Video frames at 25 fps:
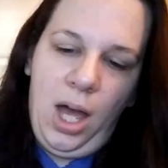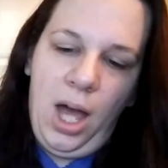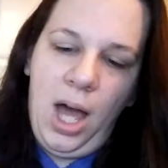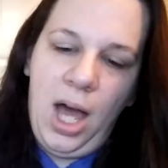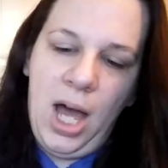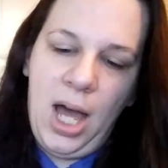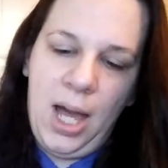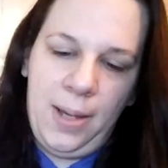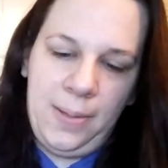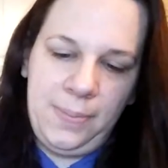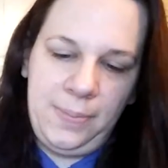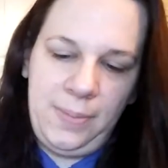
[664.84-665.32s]

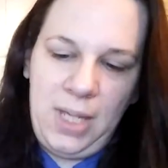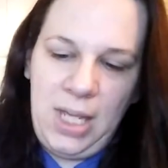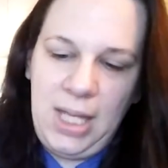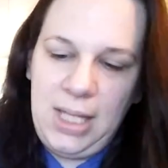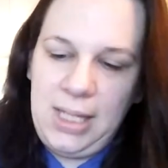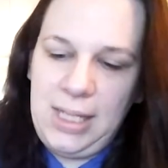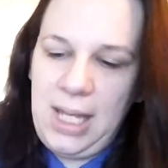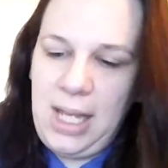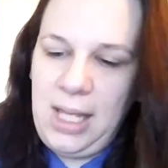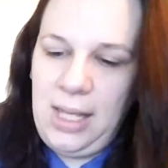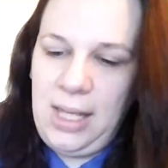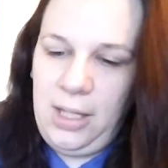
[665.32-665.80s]

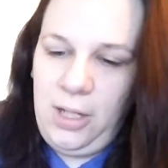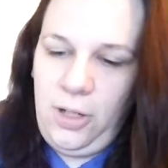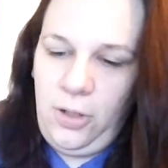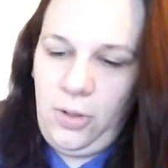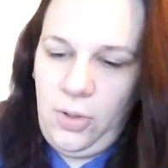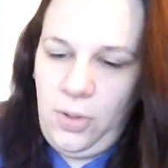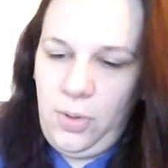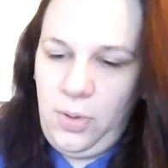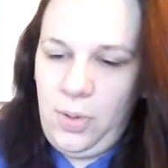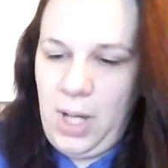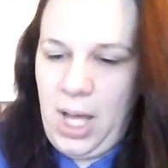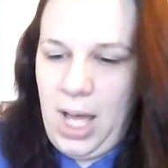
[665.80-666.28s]
It's a
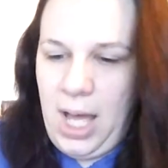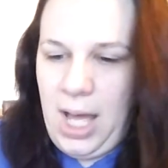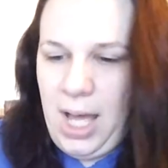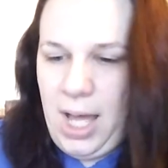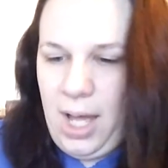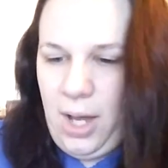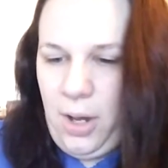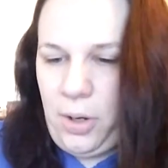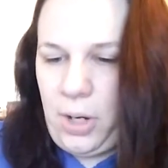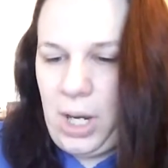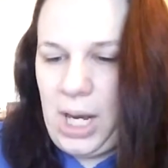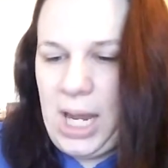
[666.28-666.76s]
little
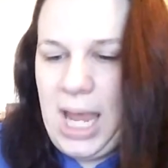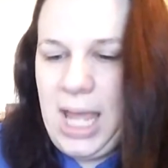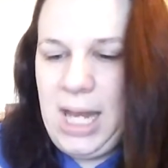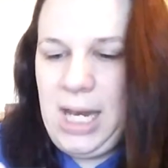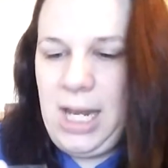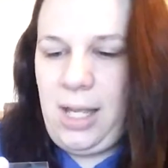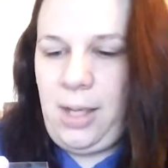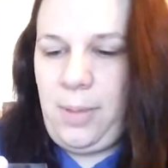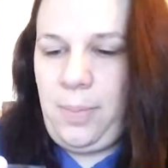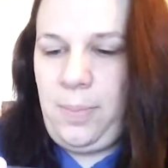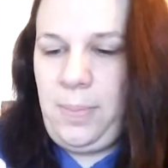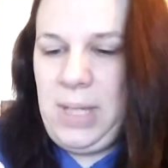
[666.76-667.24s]

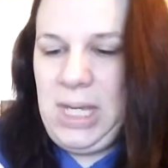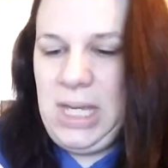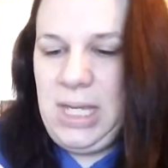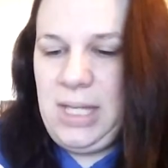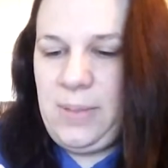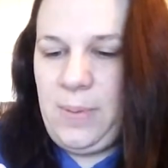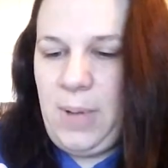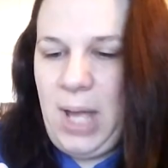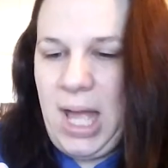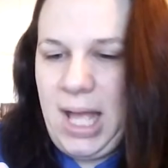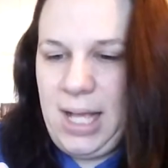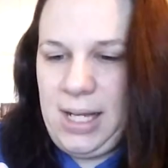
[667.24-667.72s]
organic
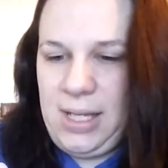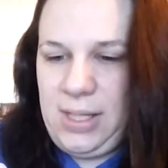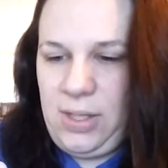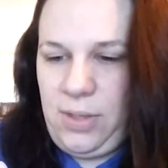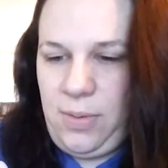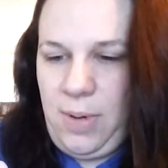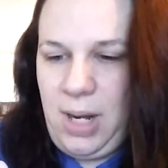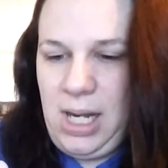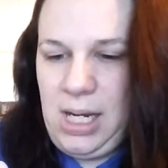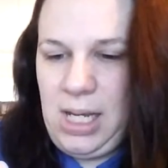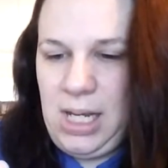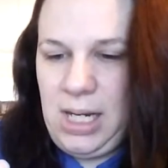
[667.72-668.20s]
beeswax
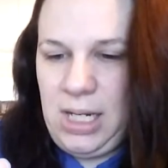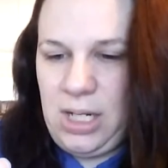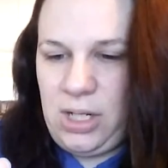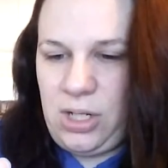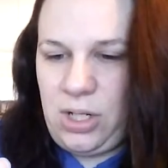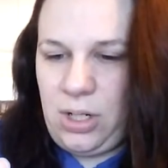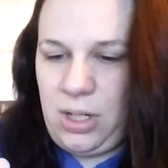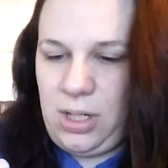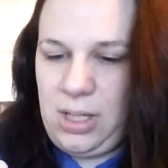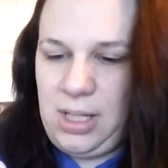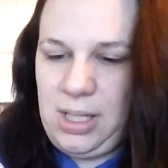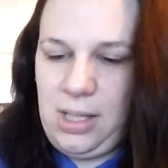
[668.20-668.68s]
thread
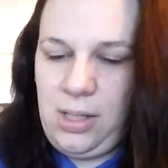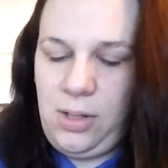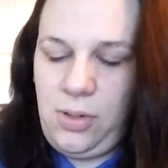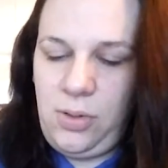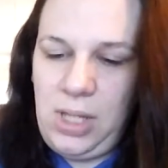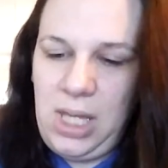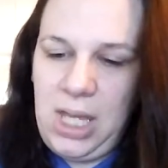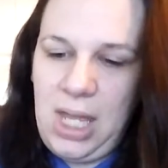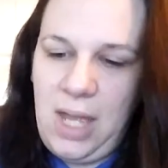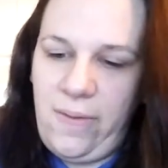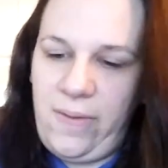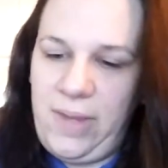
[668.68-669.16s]
conditioner. It's a
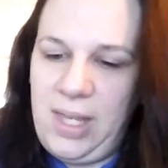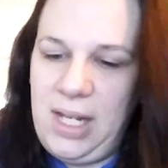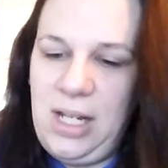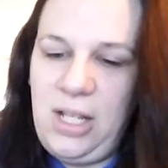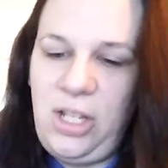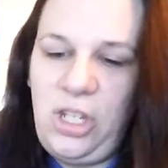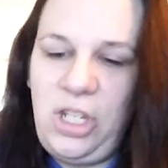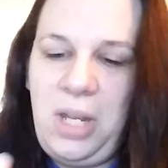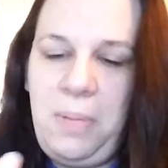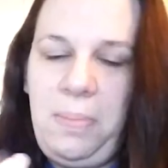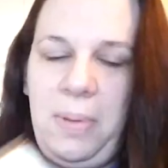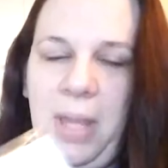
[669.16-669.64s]
little gift, and
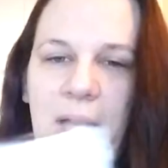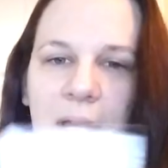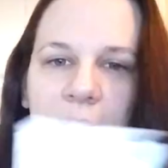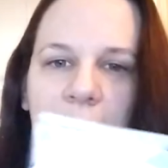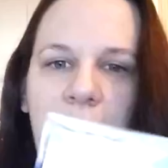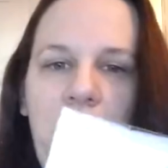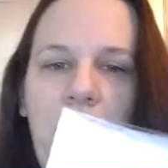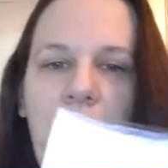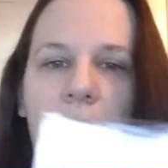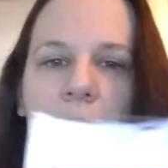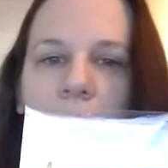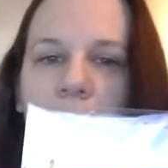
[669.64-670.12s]
it's shaped like
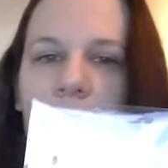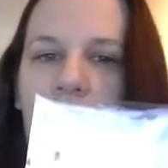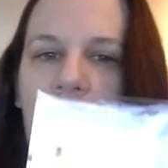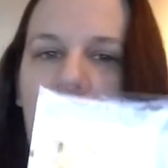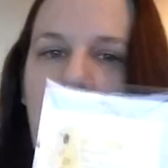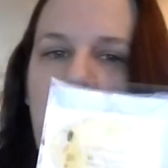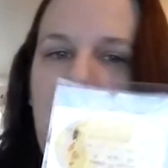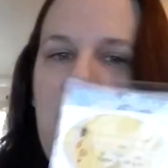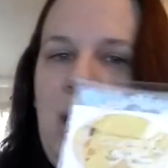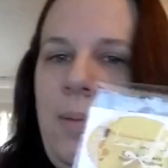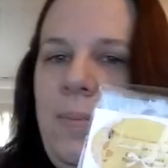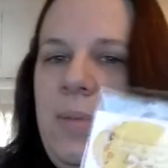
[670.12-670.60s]
a little
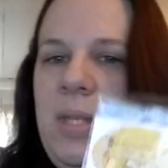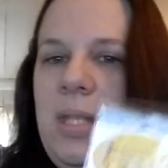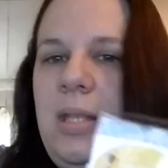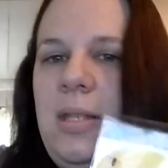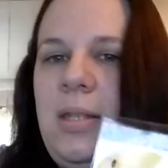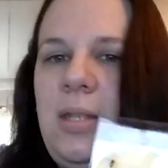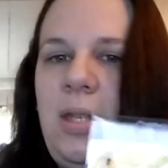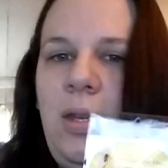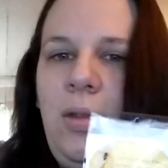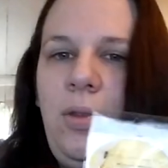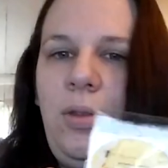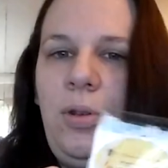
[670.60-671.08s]
heart. And it comes in
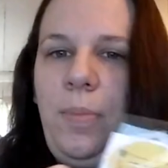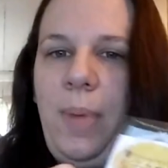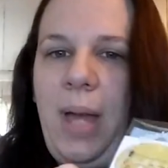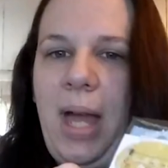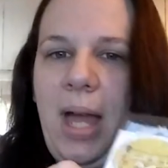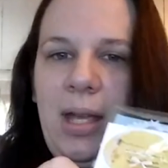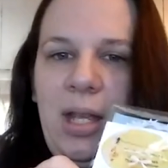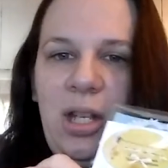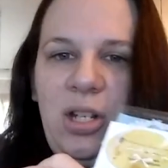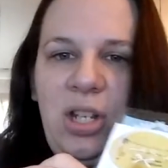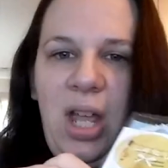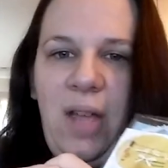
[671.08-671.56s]
this cute little
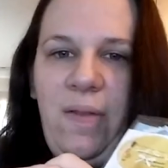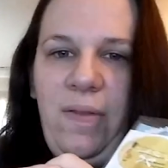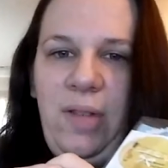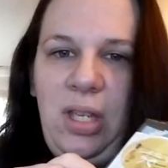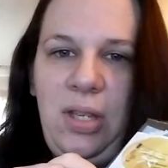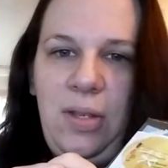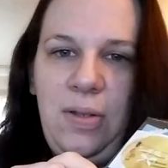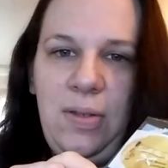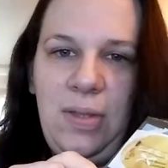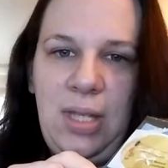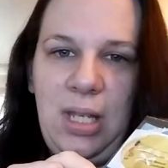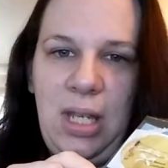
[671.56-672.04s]
package. I
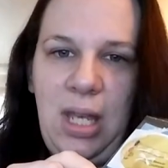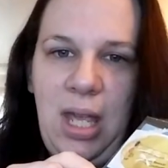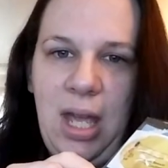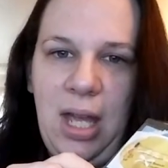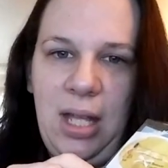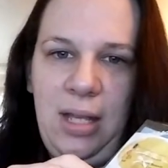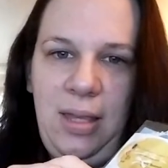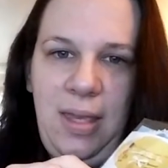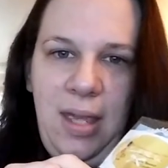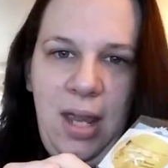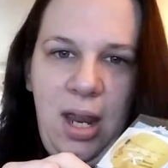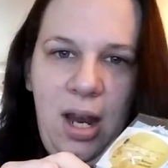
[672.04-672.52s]
haven't used it
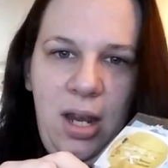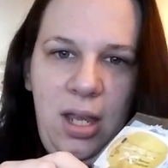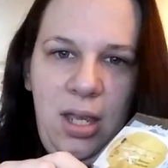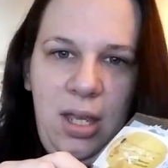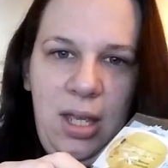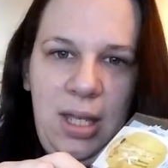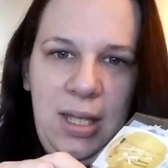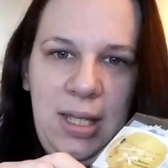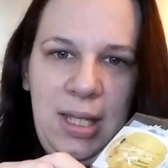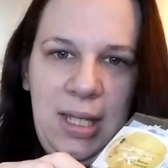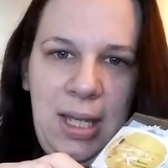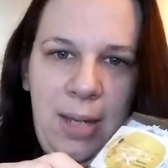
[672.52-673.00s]
yet. There
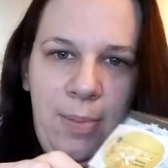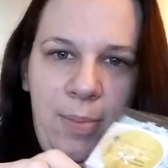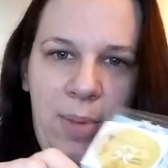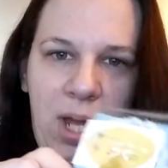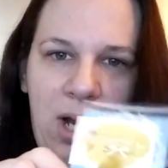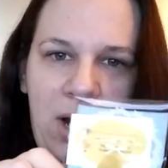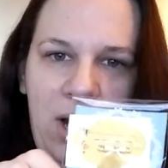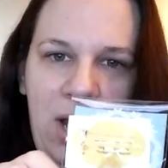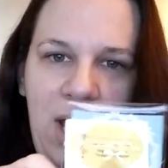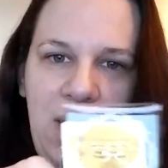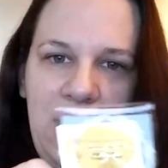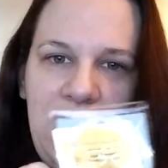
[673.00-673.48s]
you can see it
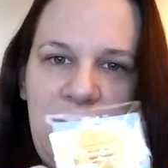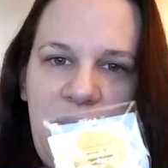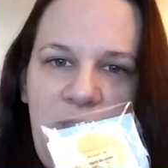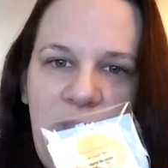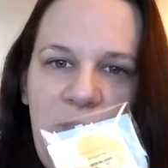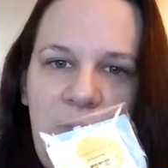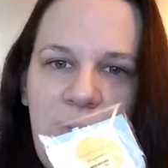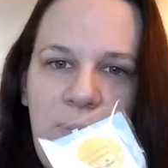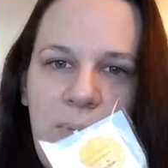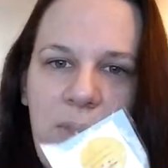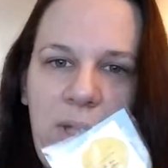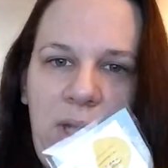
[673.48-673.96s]
better. It's
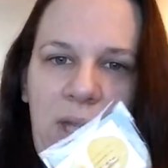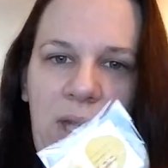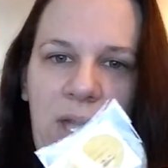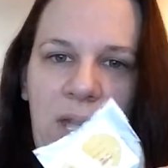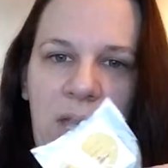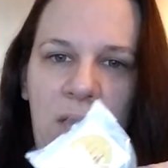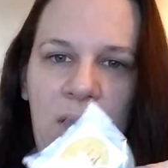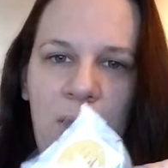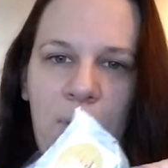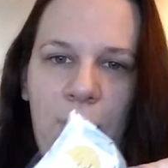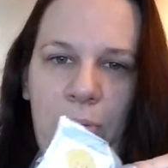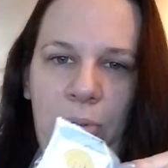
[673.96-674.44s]
just really
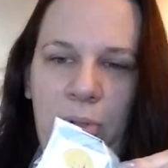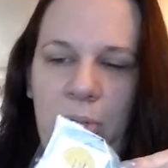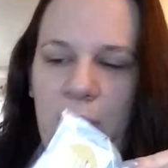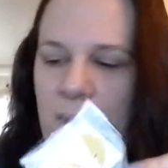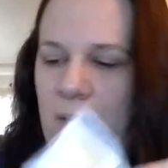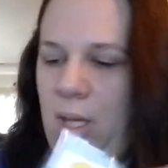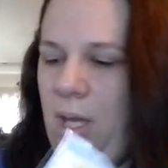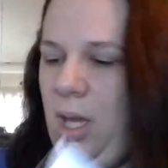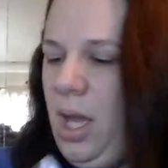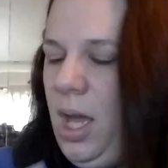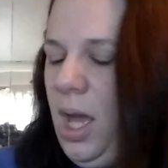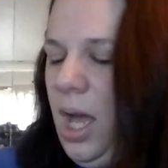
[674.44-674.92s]
cute.
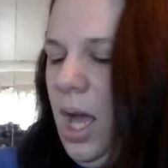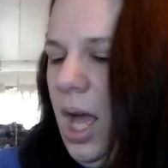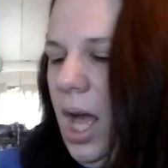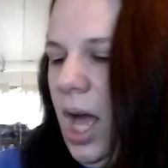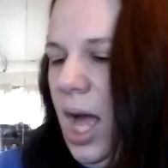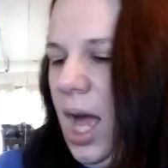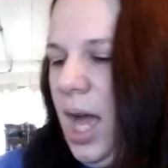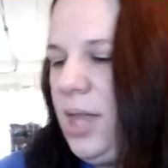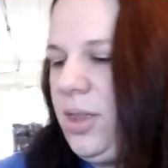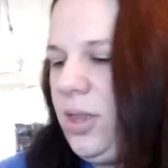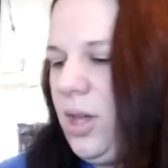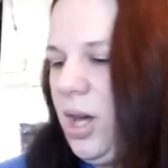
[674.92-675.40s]

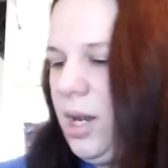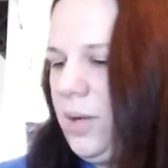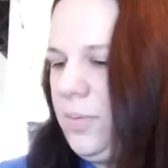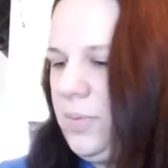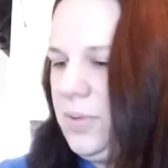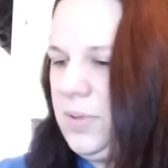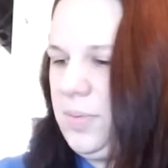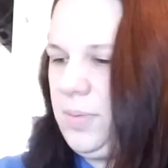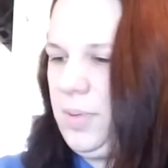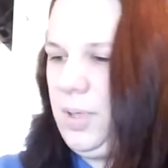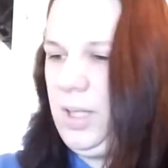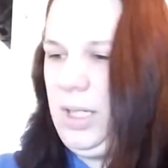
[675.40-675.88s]
I thought it
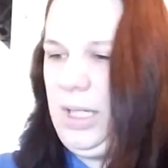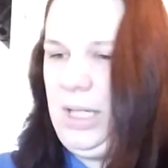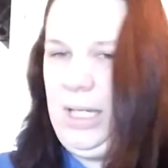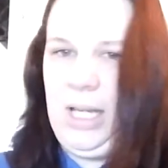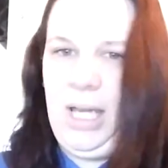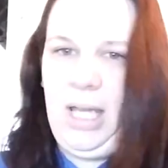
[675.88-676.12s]
was really